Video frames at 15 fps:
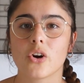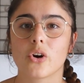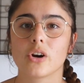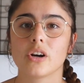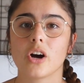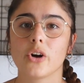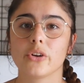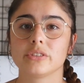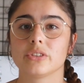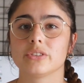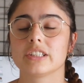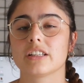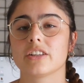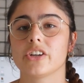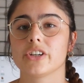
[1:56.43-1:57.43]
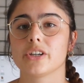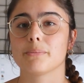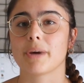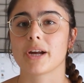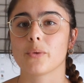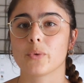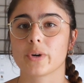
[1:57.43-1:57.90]
or also declutter
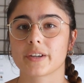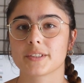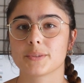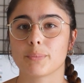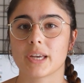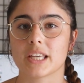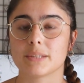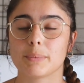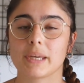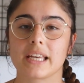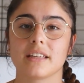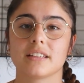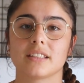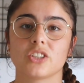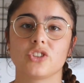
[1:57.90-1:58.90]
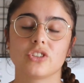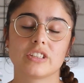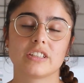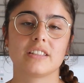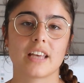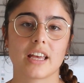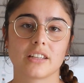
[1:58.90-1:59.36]
my workspace, because I
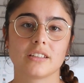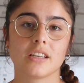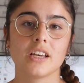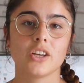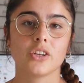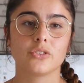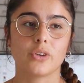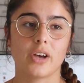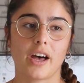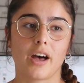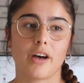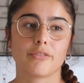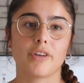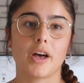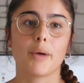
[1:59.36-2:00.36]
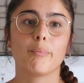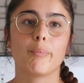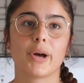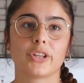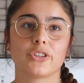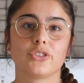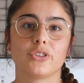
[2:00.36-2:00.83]
just tend to have a
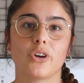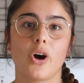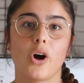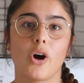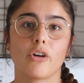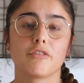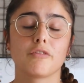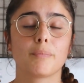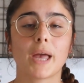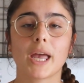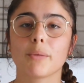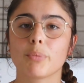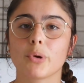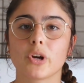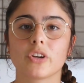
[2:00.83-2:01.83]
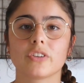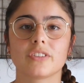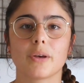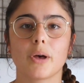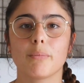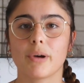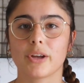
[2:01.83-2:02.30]
bunch of papers,
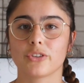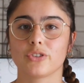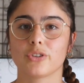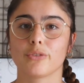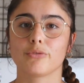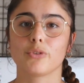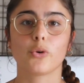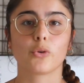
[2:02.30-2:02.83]
a bunch of